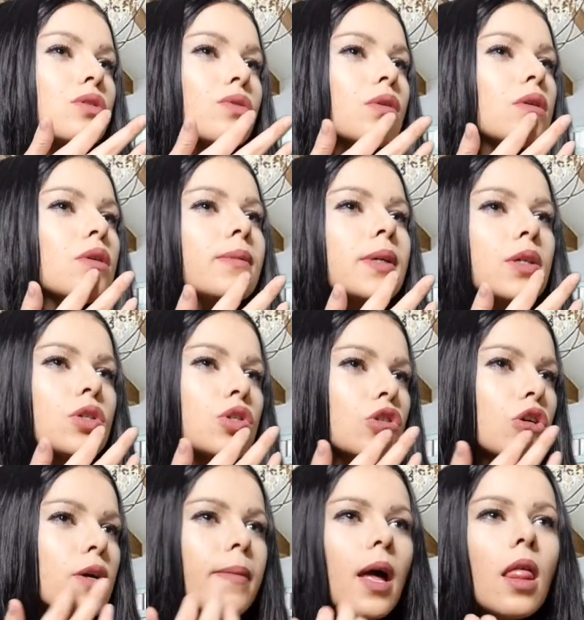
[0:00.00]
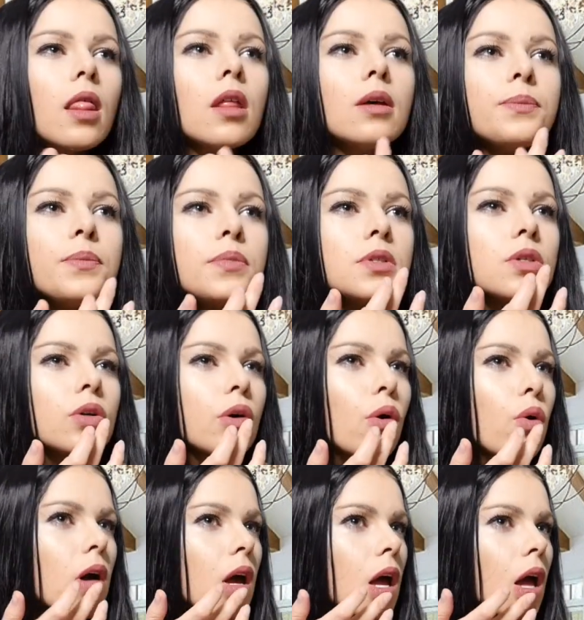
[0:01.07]
just want to make sure my lips are
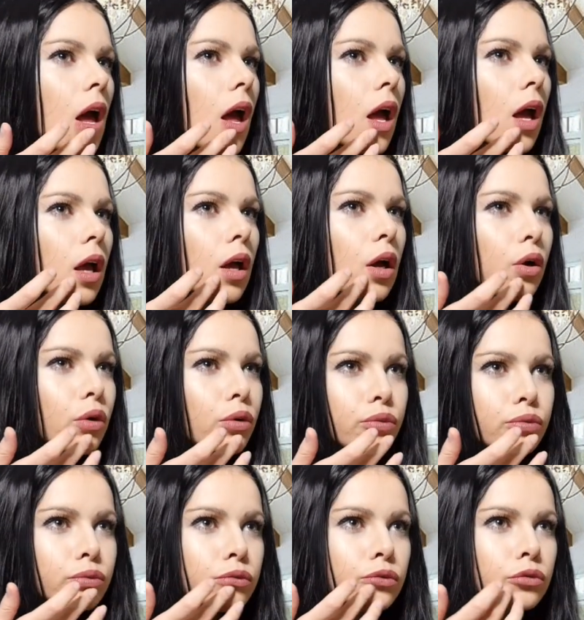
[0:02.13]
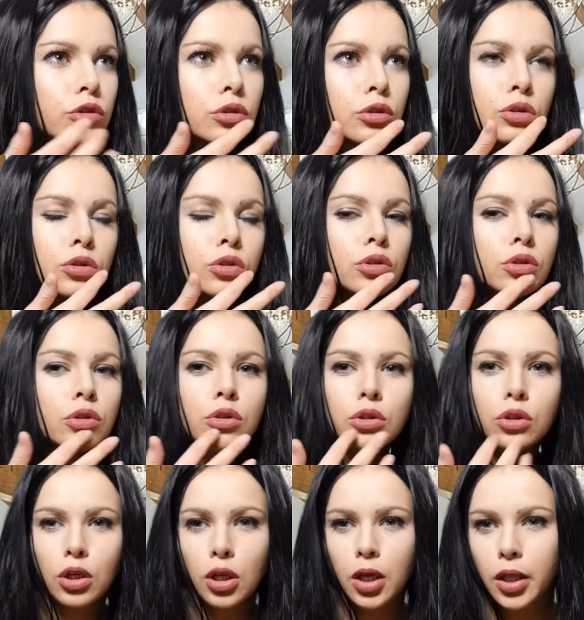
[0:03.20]
okay.
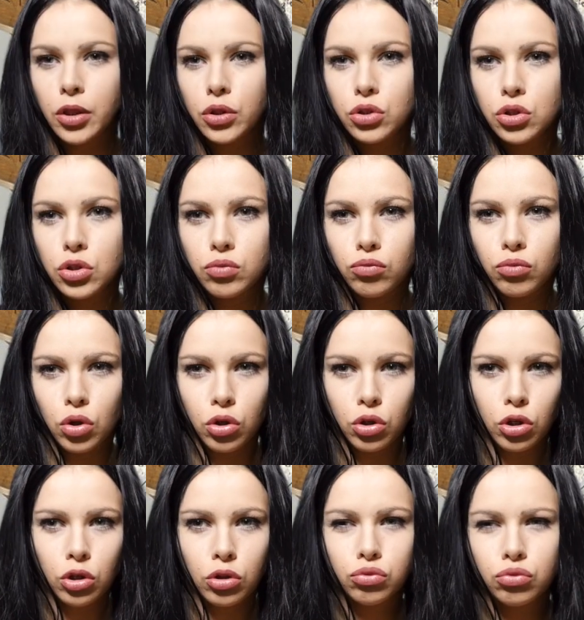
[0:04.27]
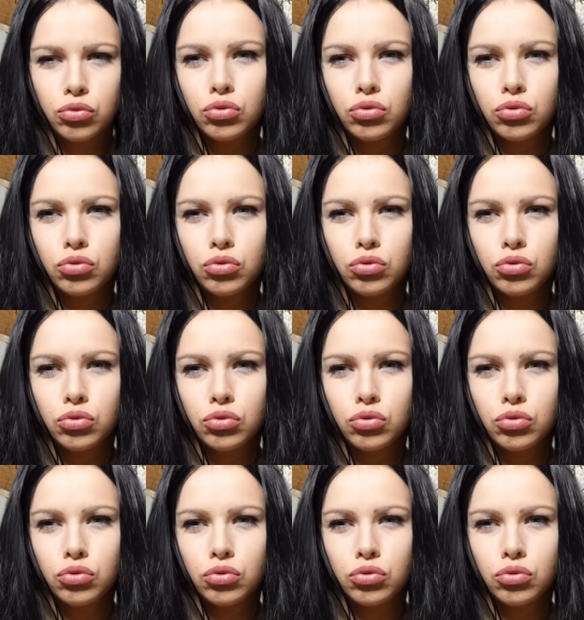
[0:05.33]
And get the smother.